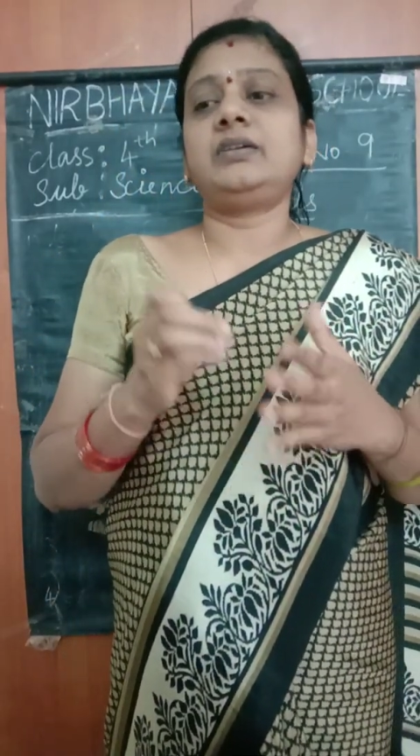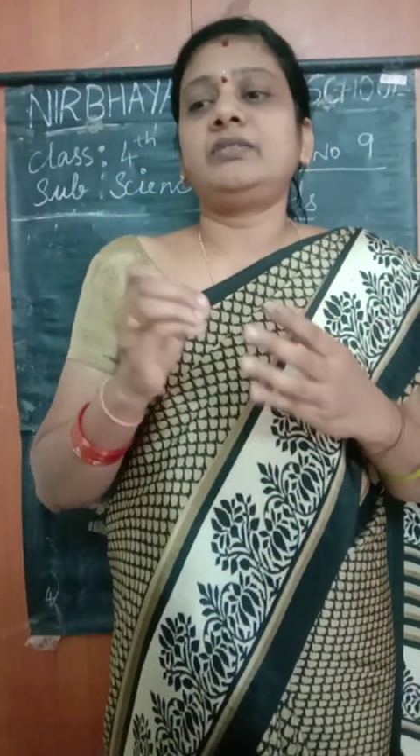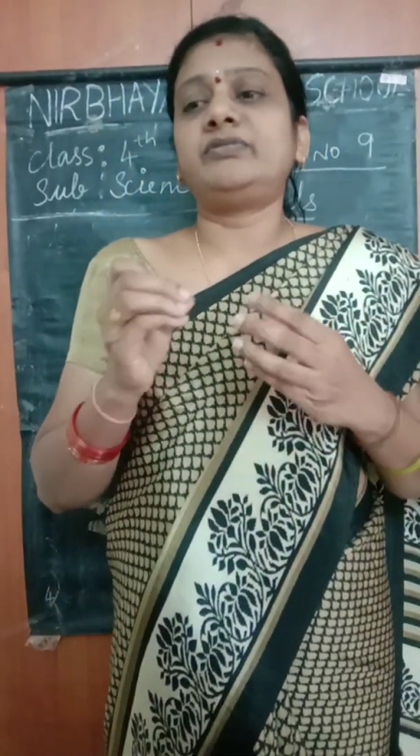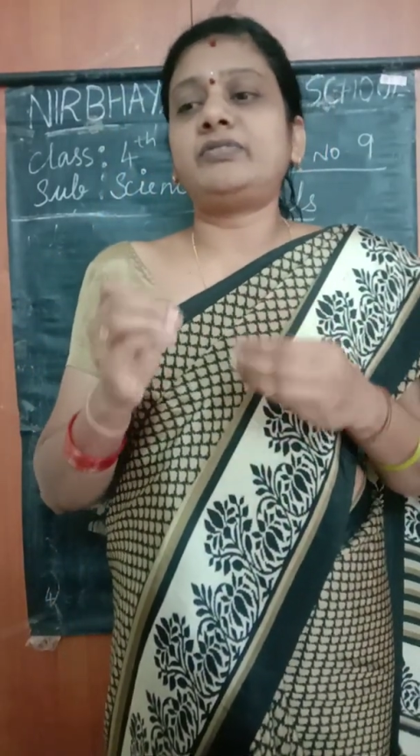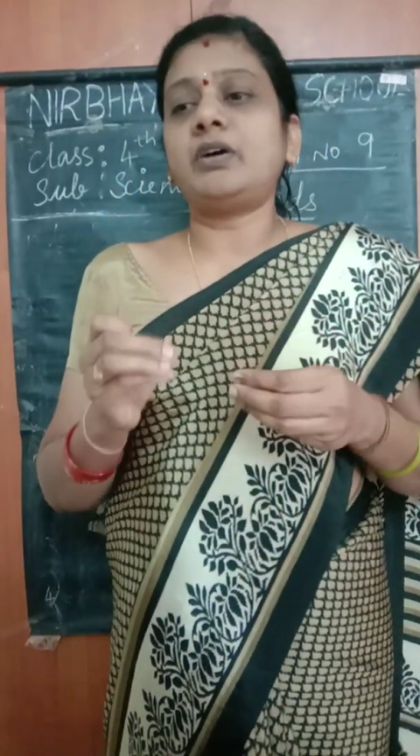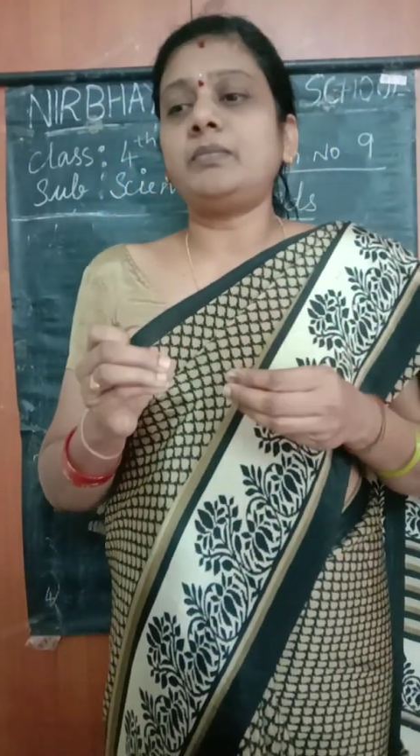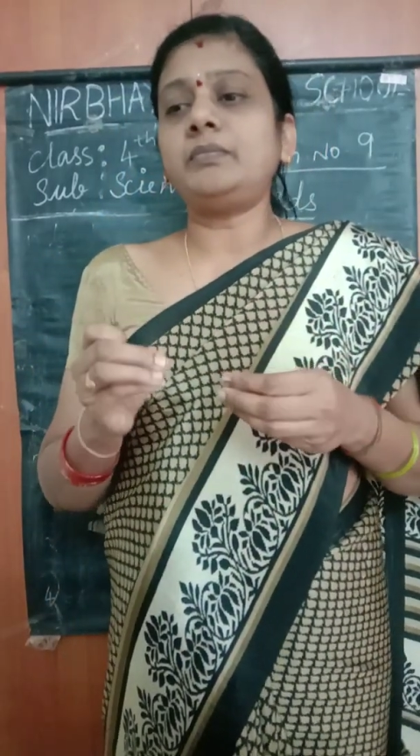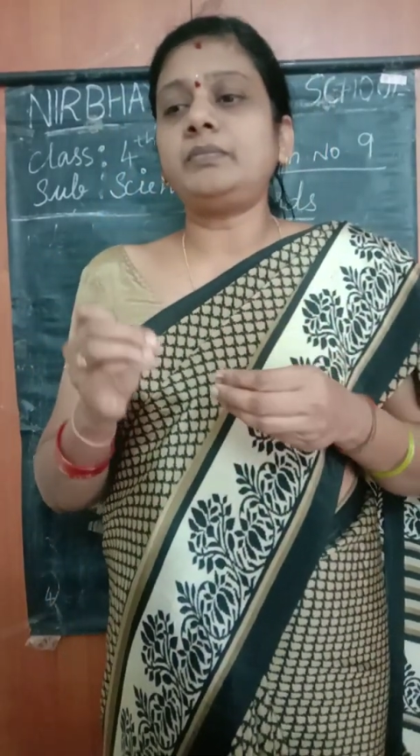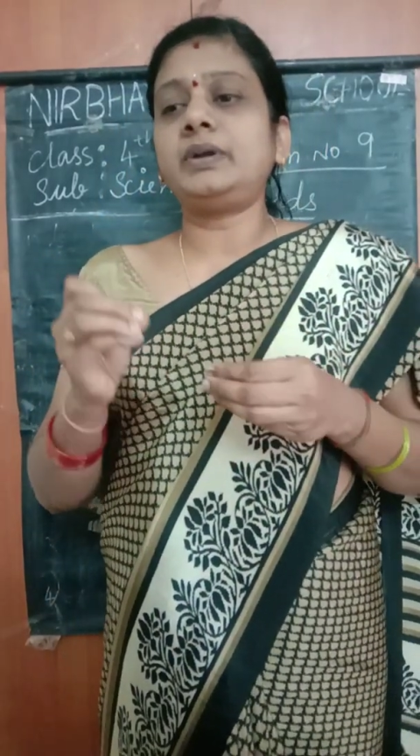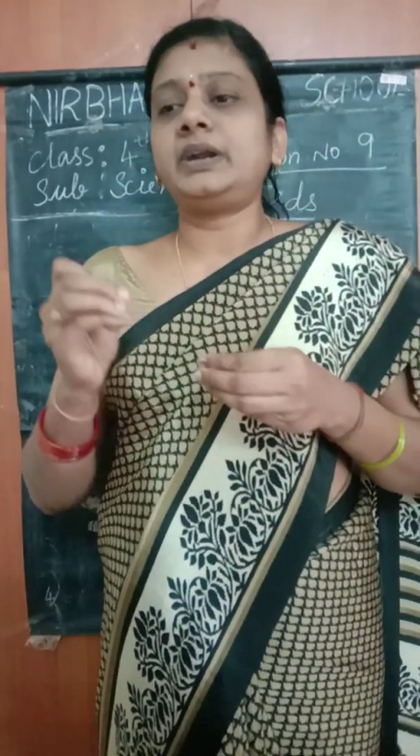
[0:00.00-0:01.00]
form
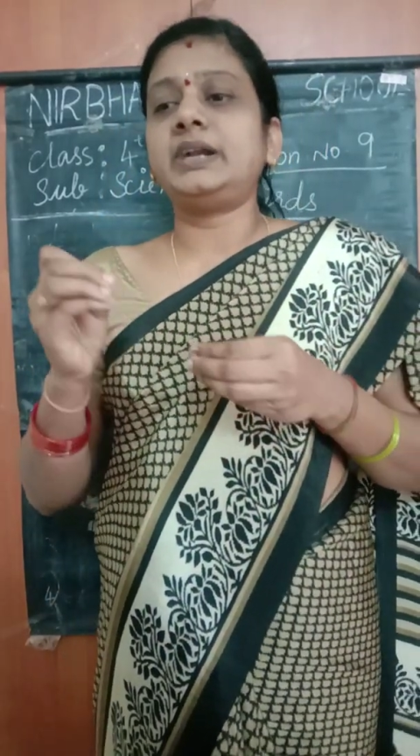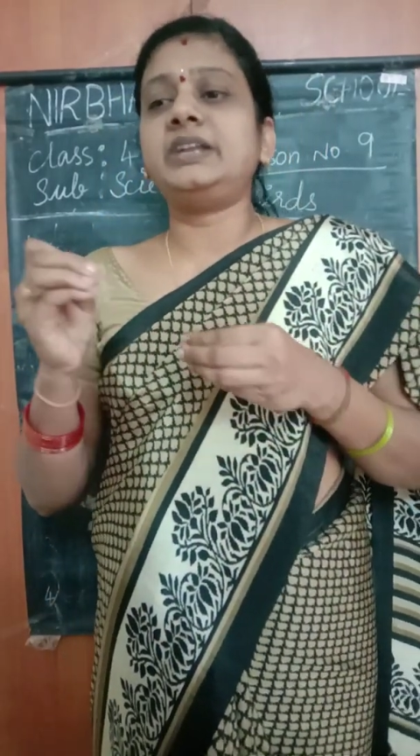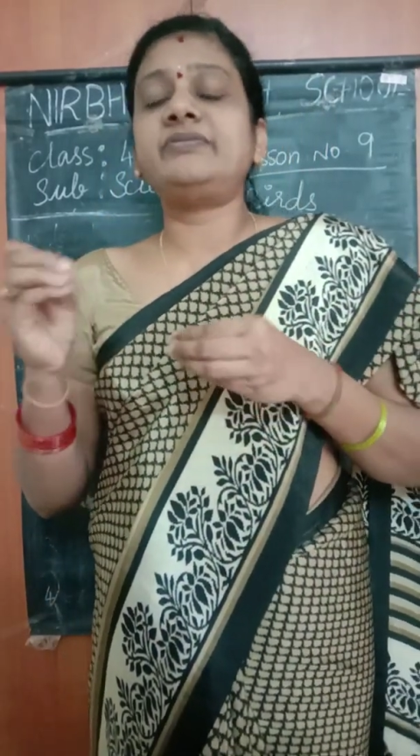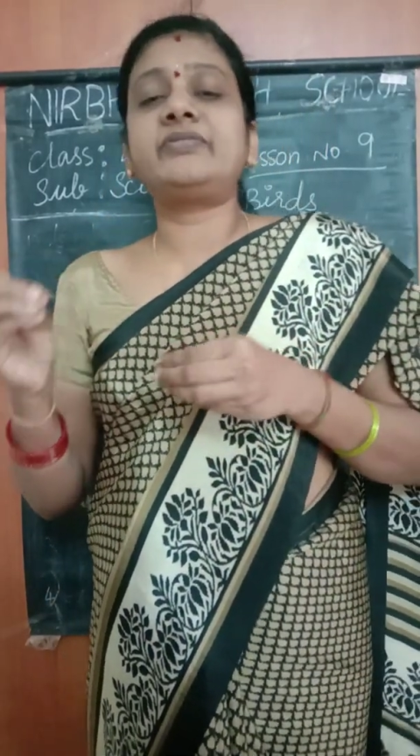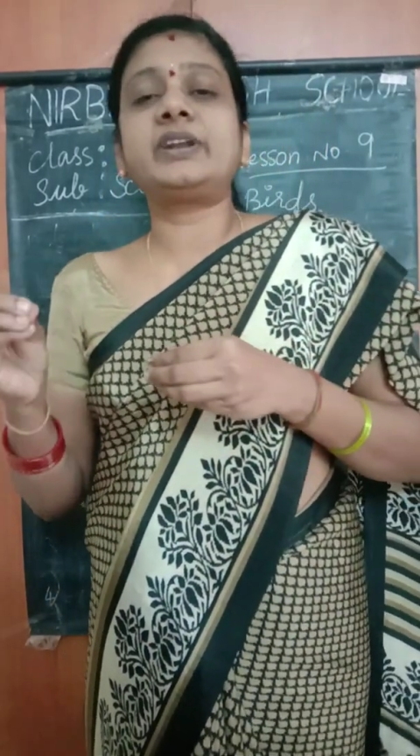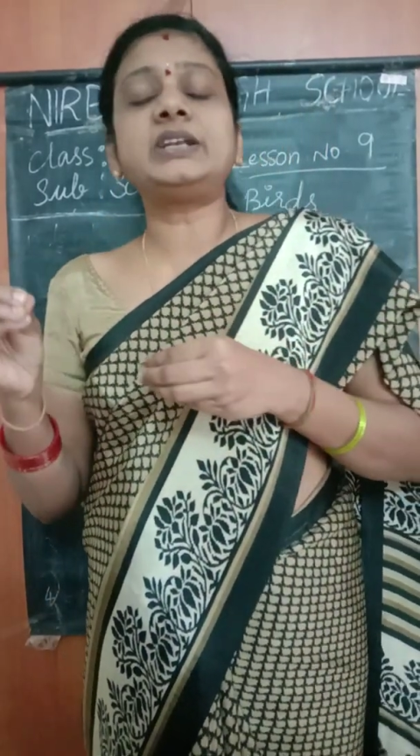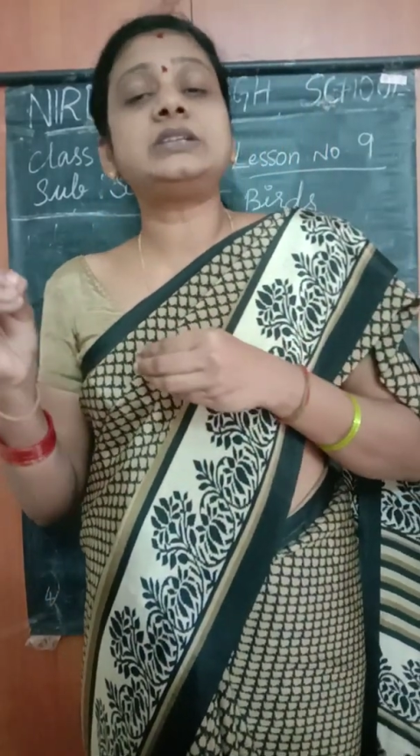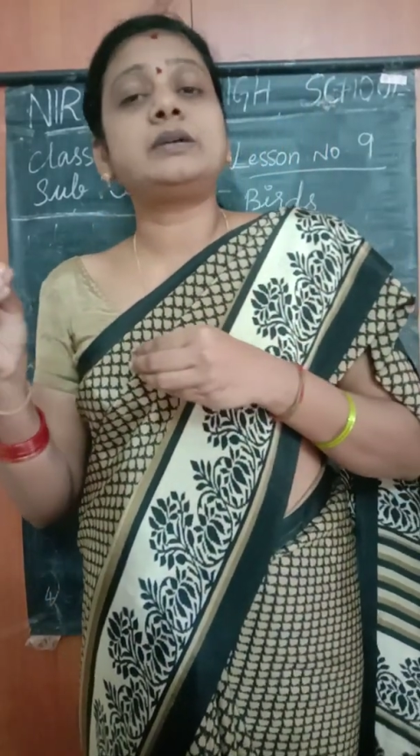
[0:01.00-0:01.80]
different